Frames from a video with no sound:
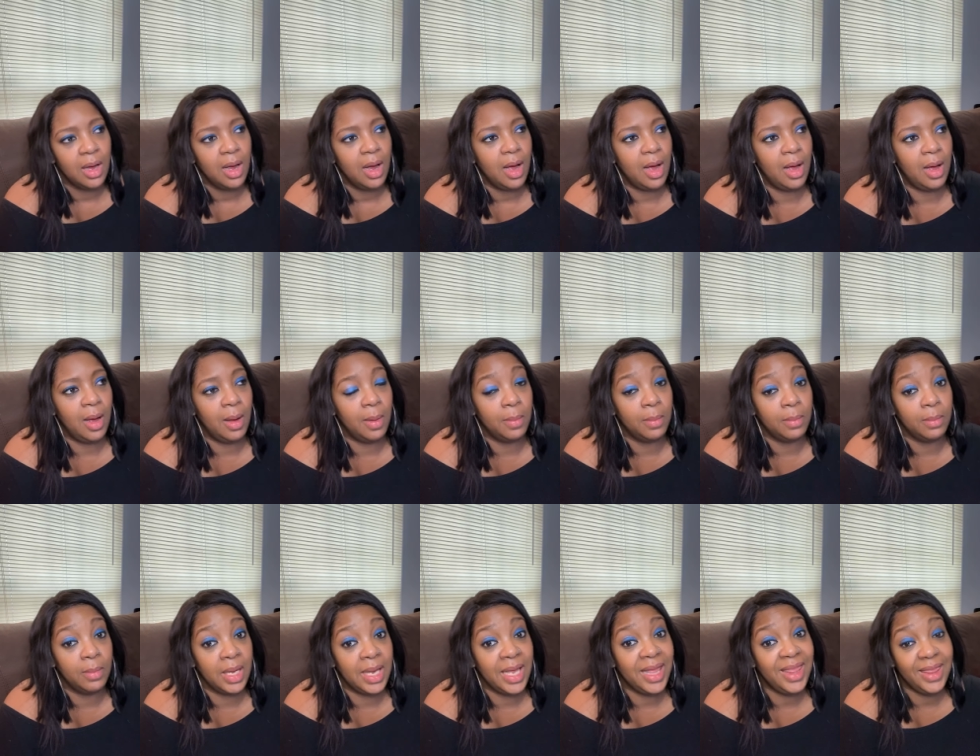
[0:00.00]

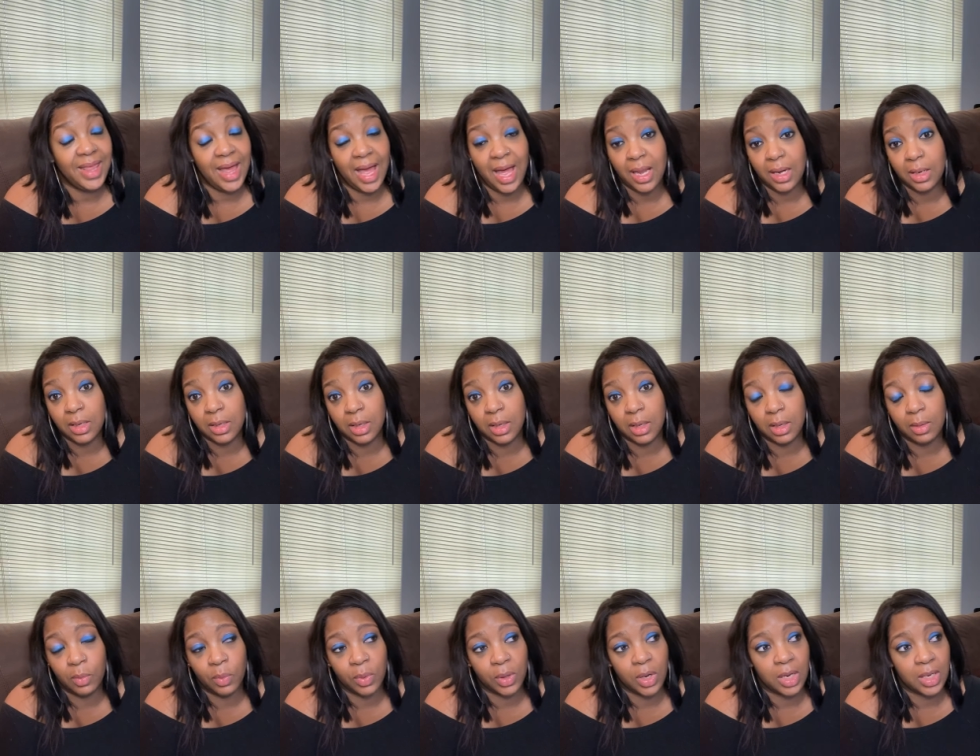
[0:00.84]
Um, in that,
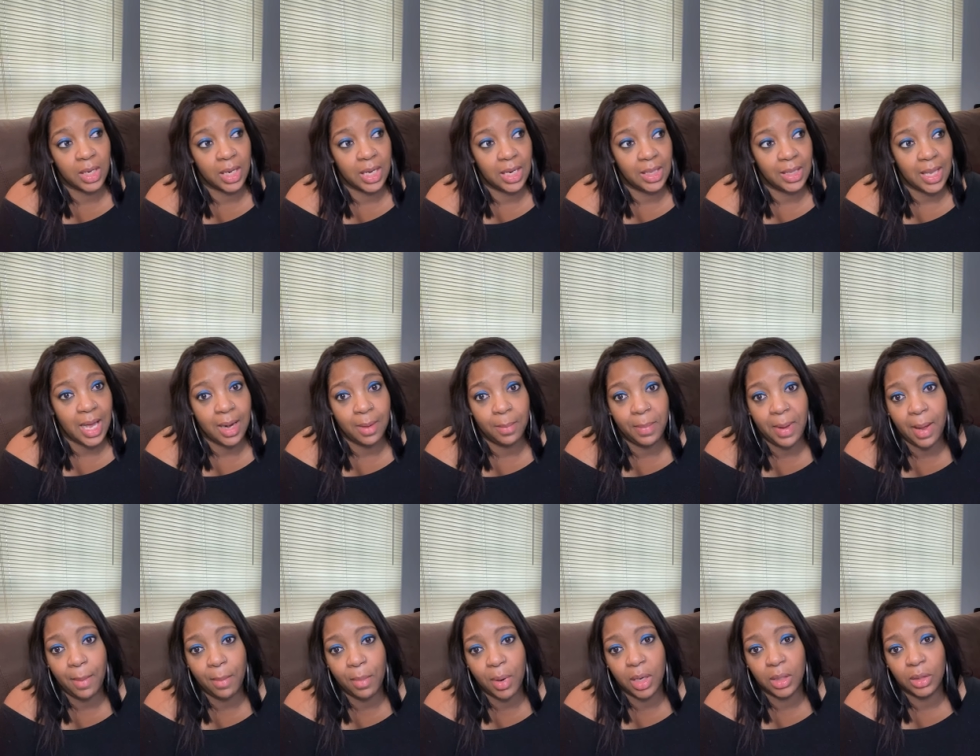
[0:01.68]
we're gonna get a lot
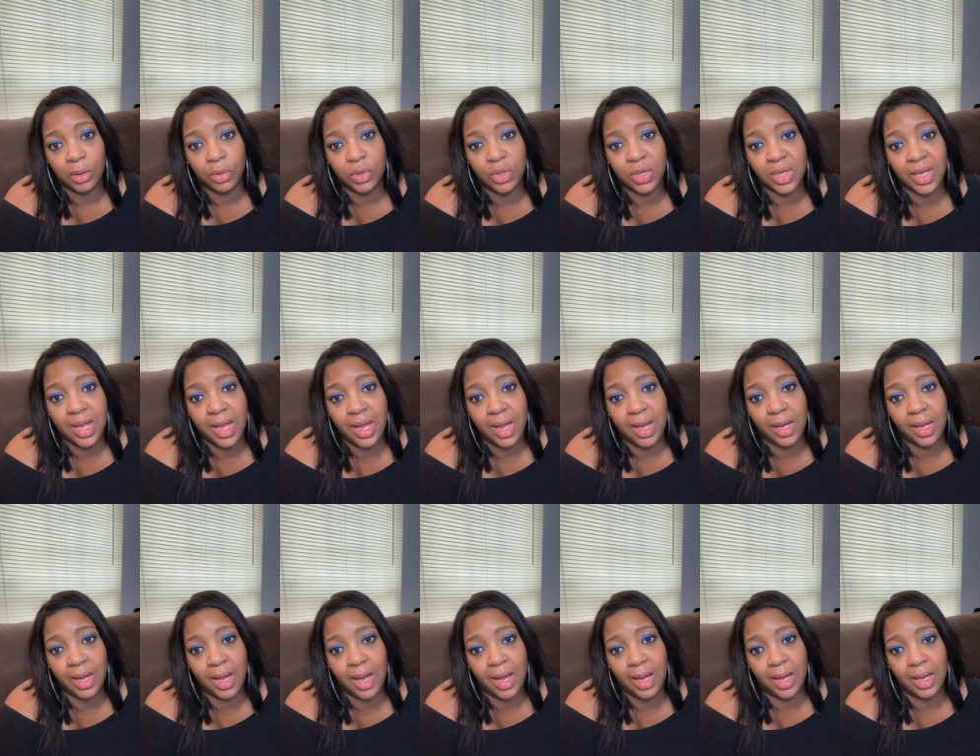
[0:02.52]
about Martin Luther
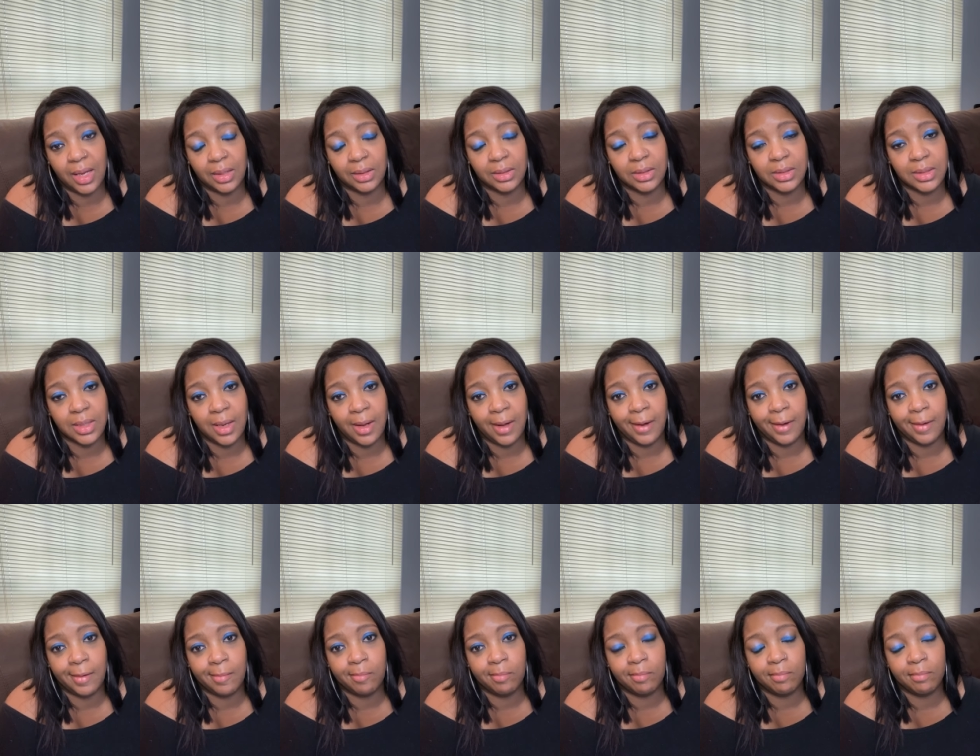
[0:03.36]
King and
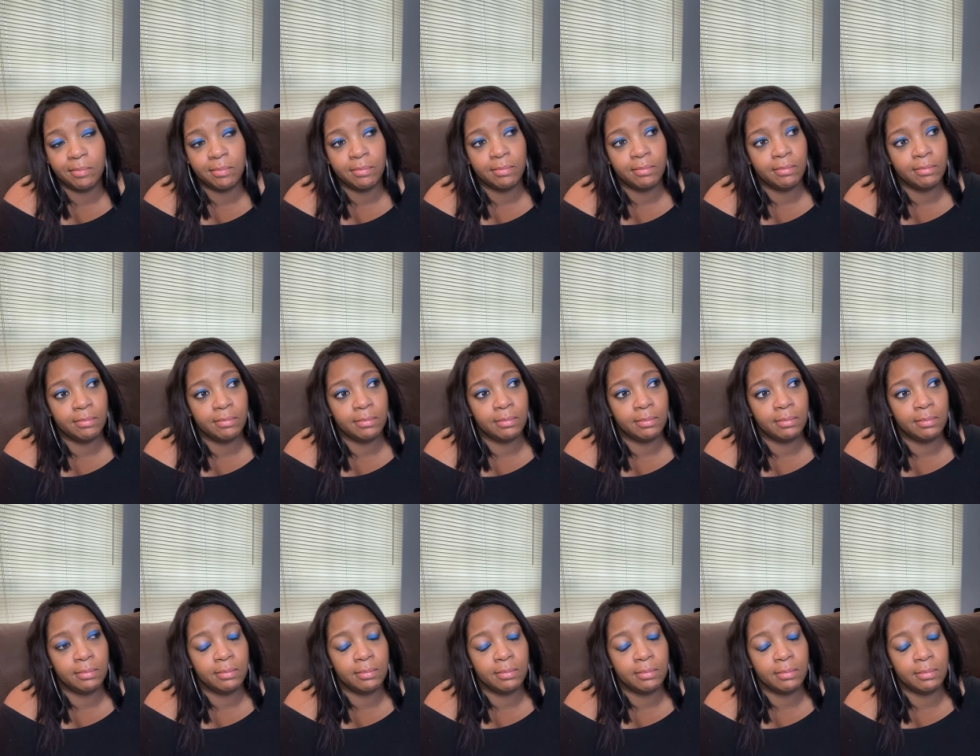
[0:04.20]
um,
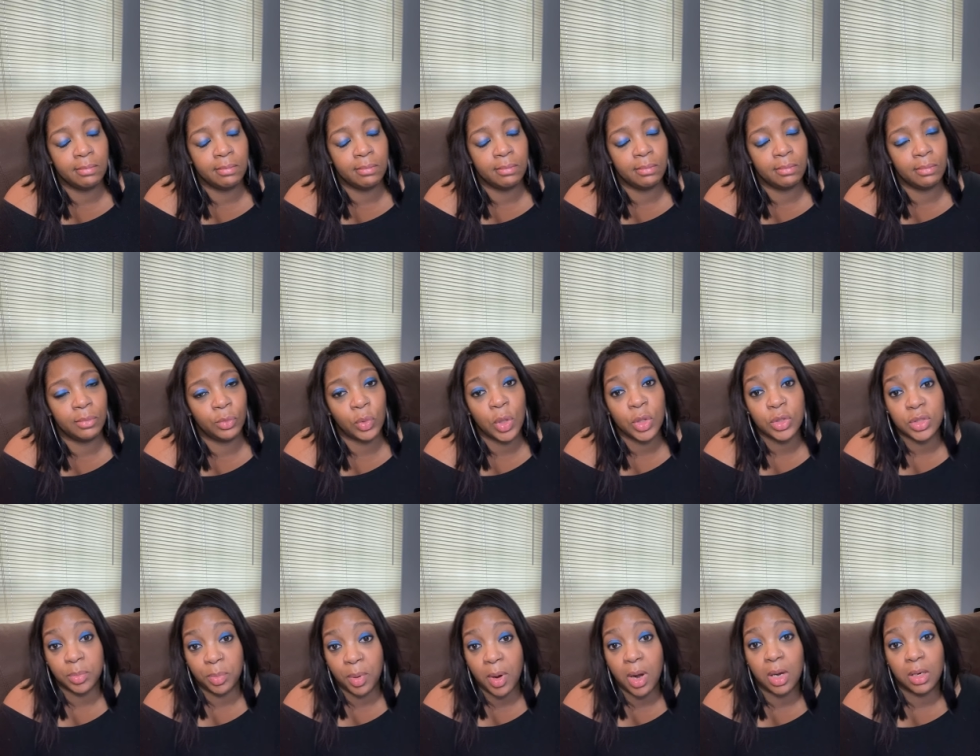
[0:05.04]

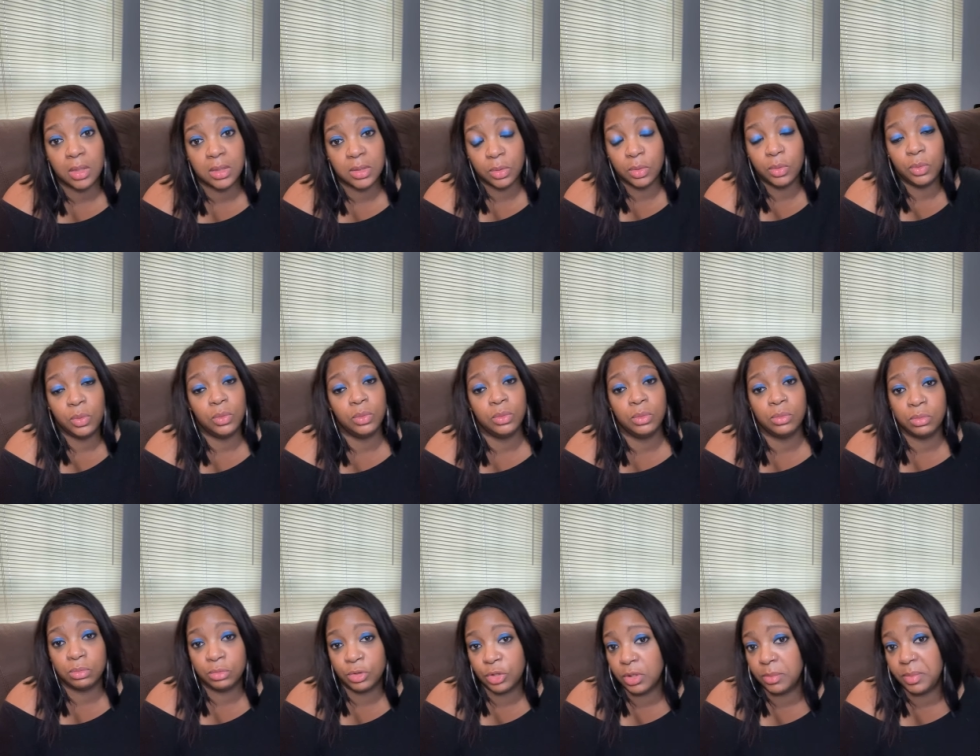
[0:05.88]
Rosa Parks, who
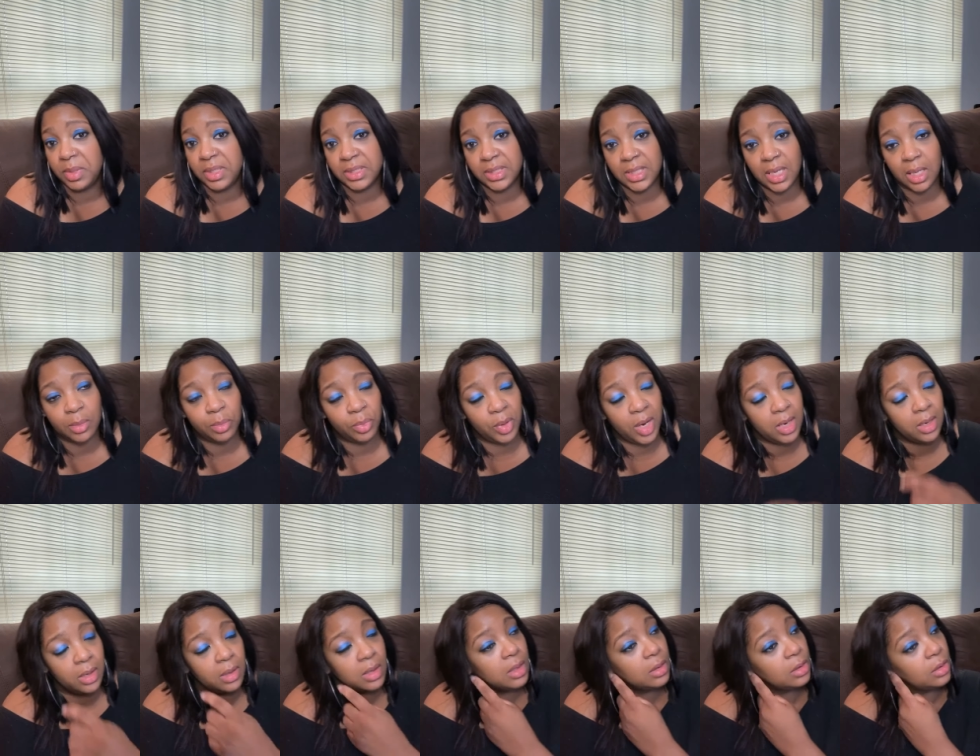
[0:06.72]
should be
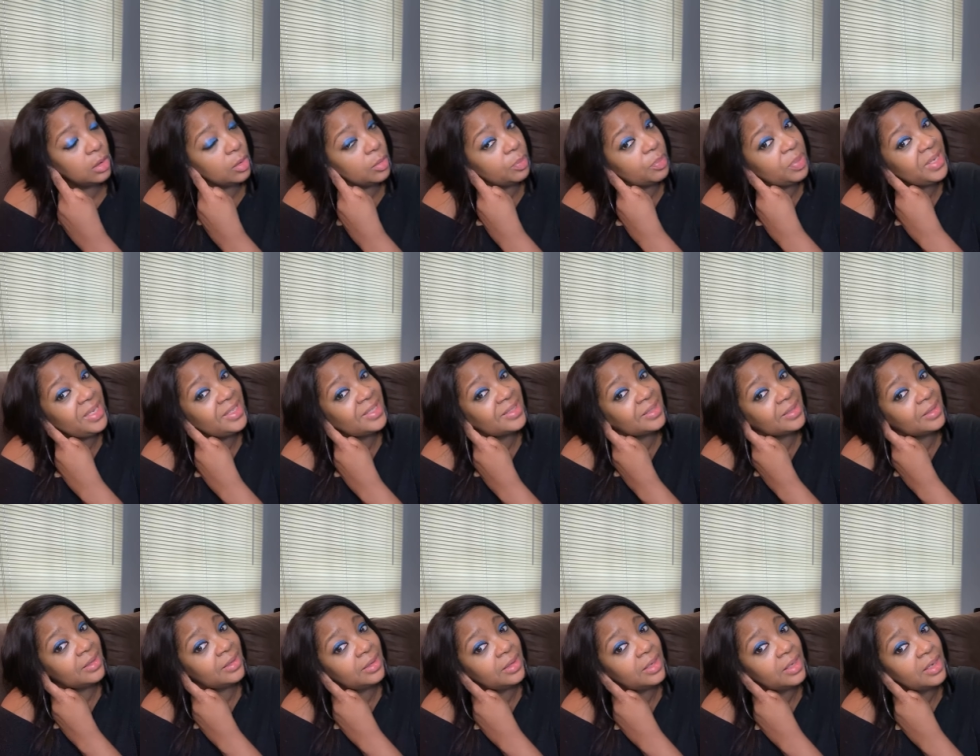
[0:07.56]
celebrated. A little piece
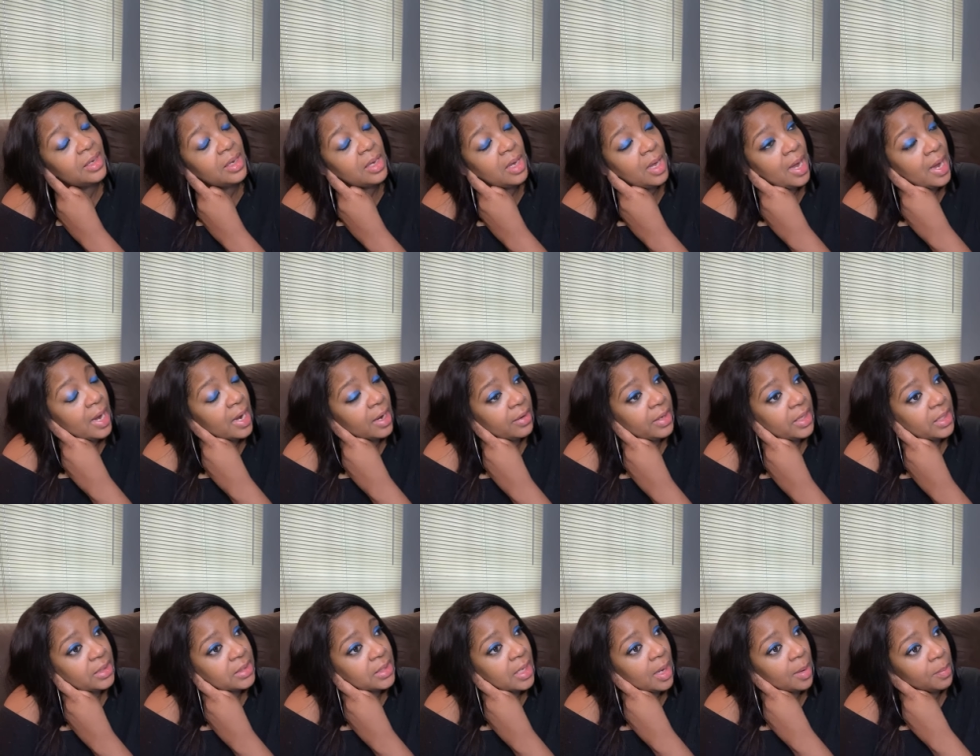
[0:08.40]
of
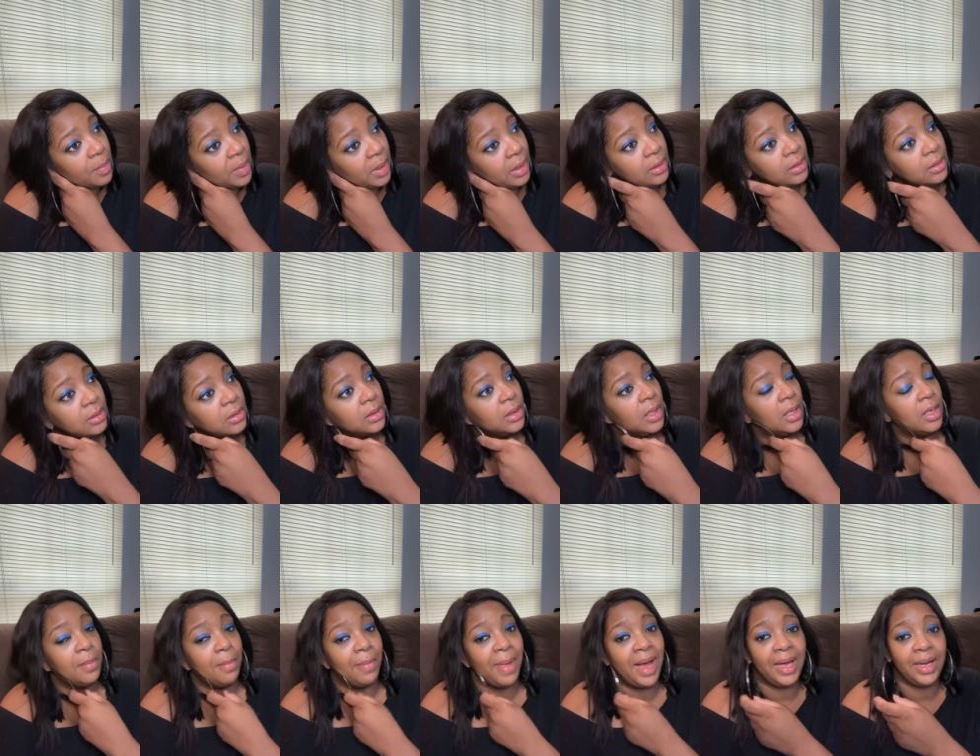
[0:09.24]
Harriet Tubman.
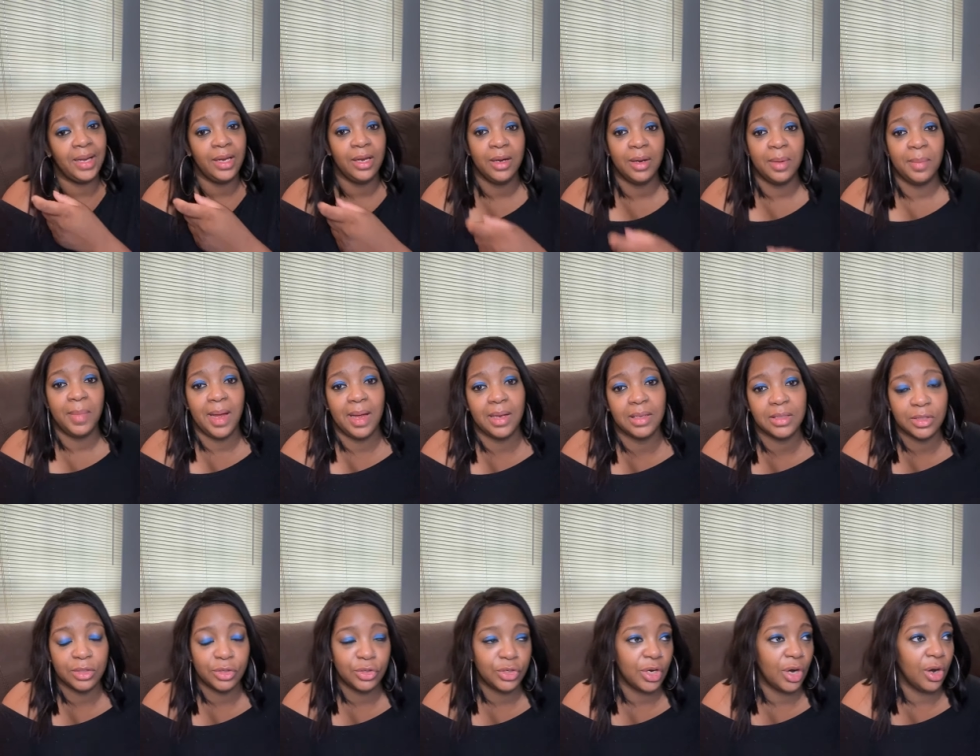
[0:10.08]
Might hear about
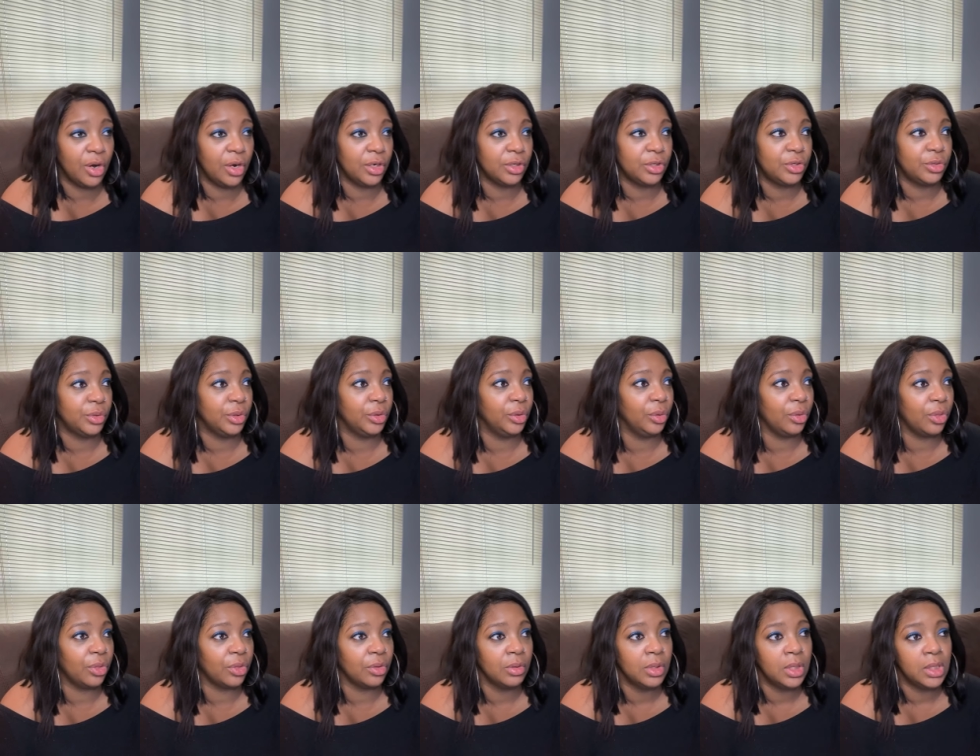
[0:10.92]
Sojourner Truth.